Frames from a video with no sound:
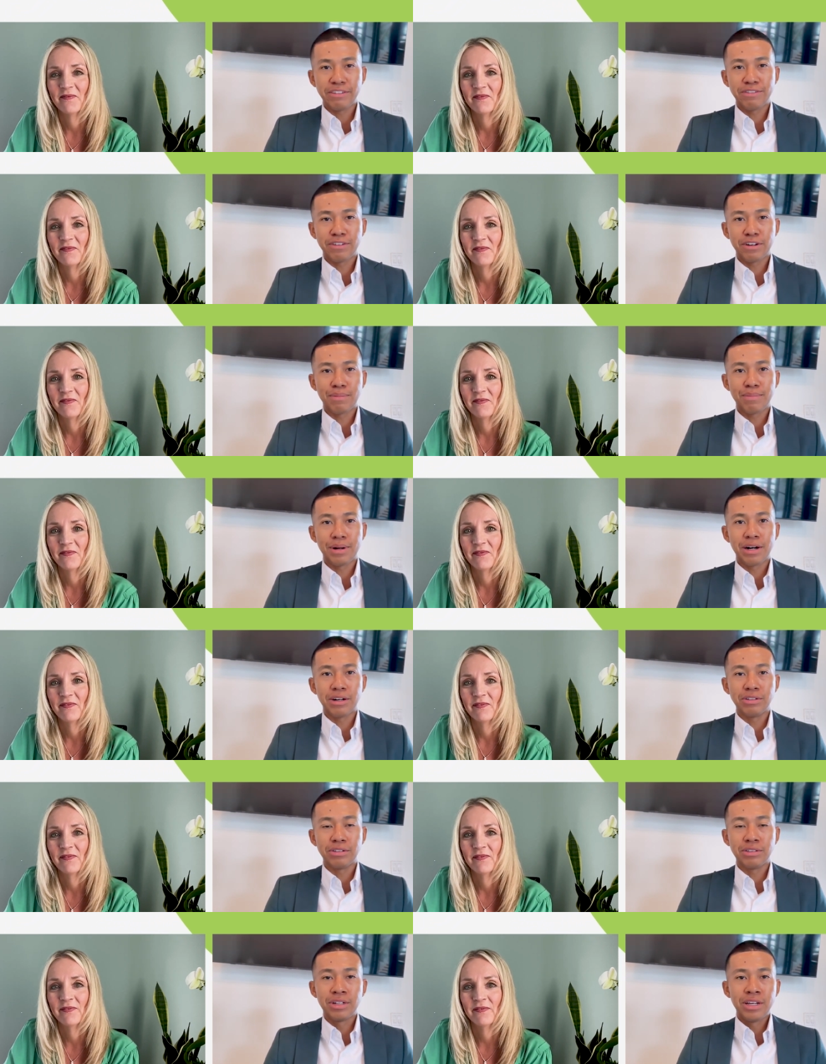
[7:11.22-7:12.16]
Speaker 1: for
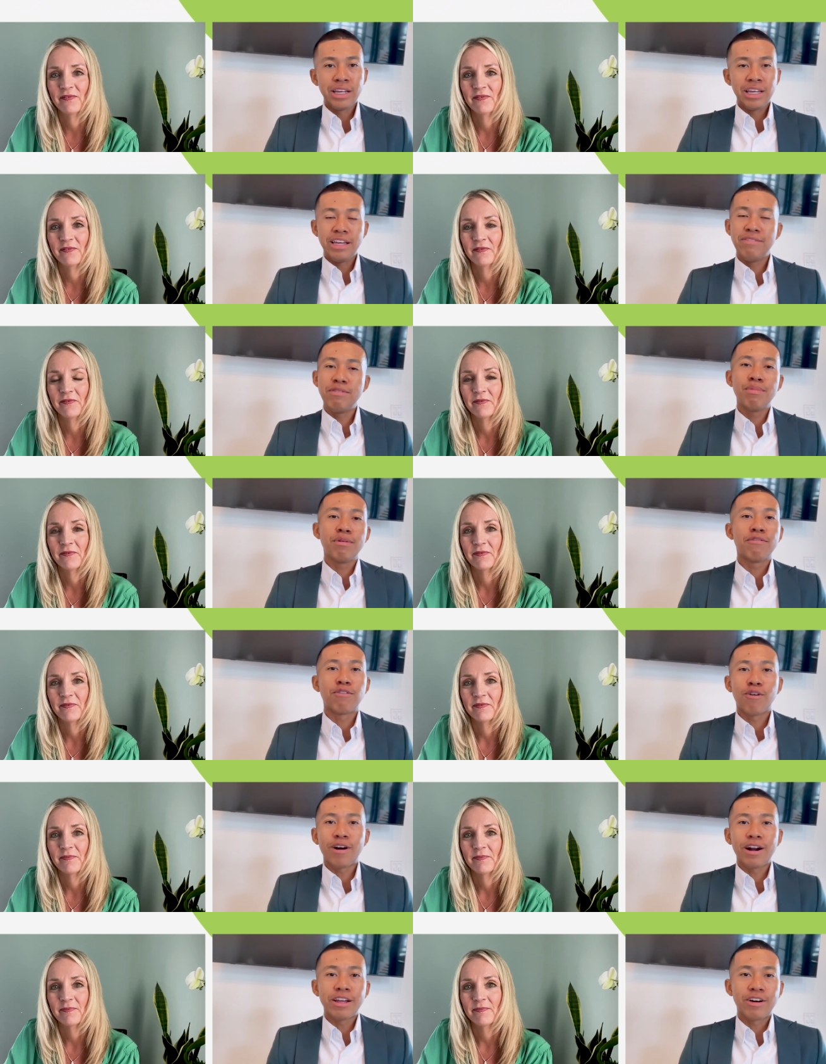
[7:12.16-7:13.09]
about, even
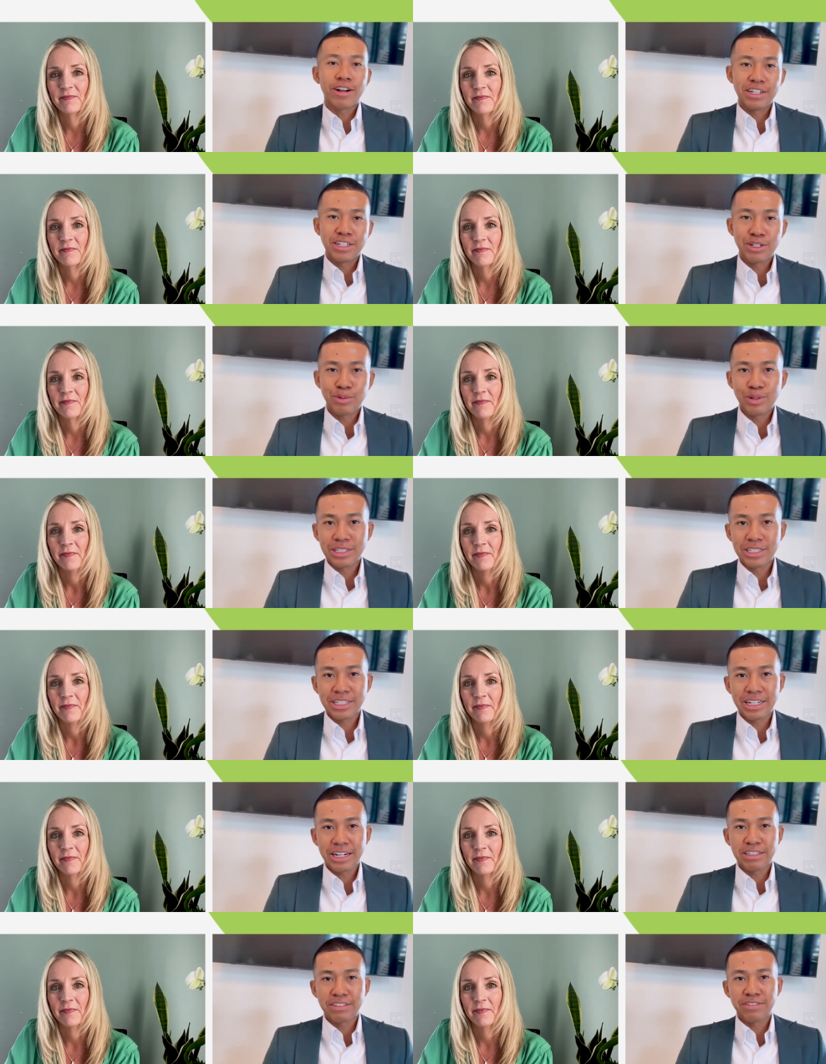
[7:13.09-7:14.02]
before I got into real
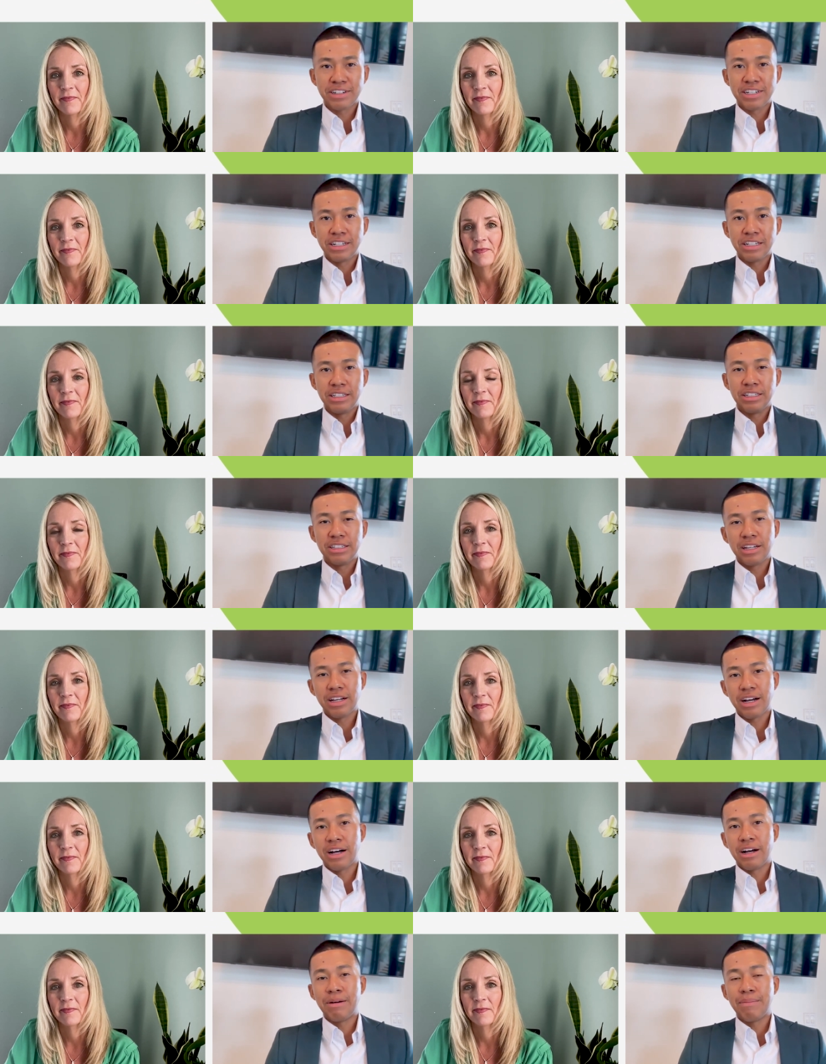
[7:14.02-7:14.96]
estate, I was very
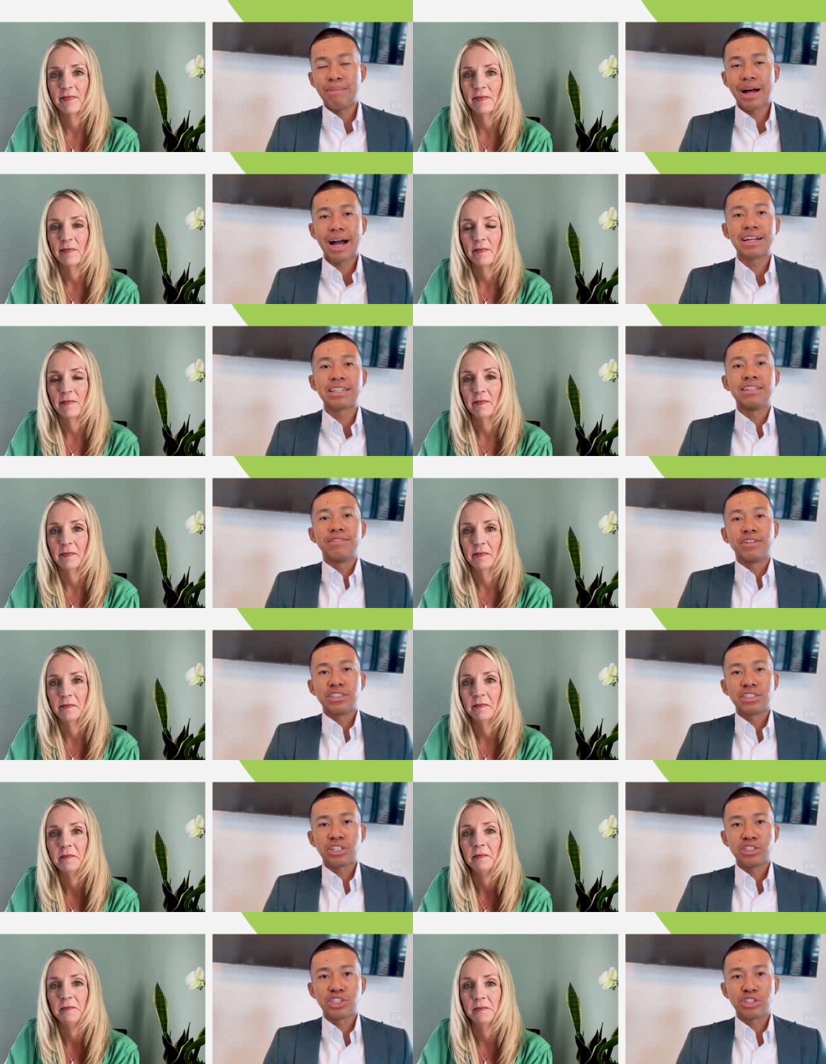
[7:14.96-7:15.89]
um, active on
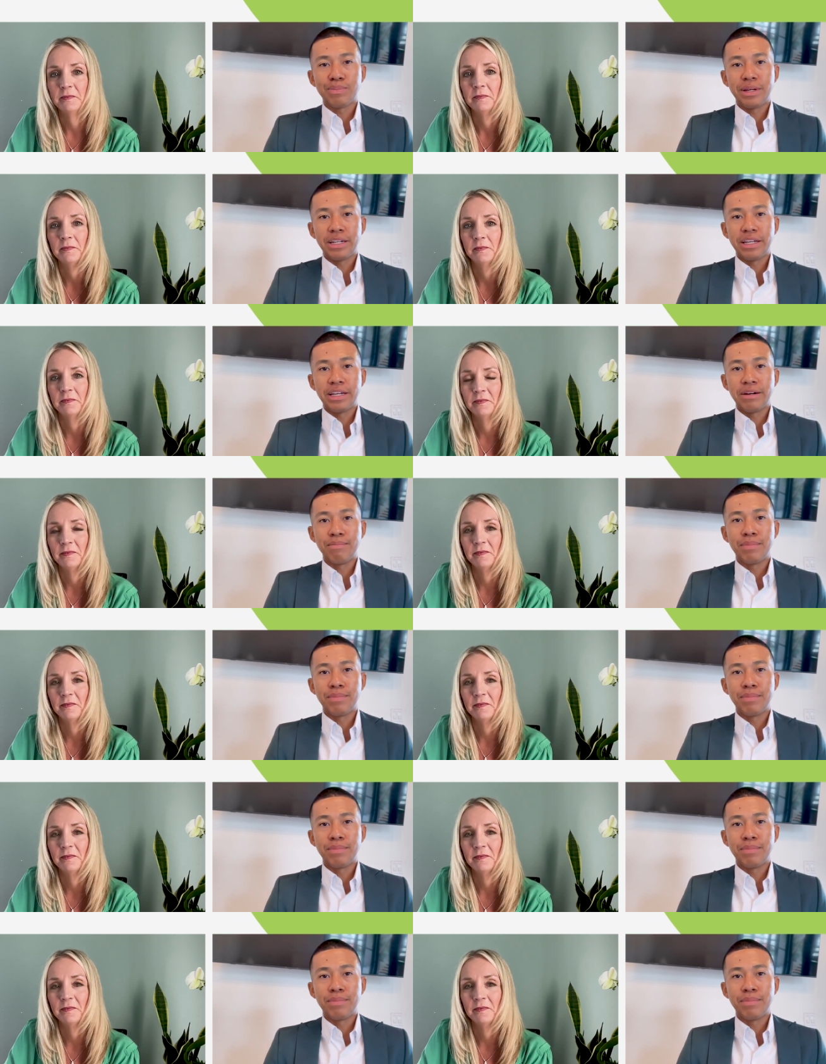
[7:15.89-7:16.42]
social media.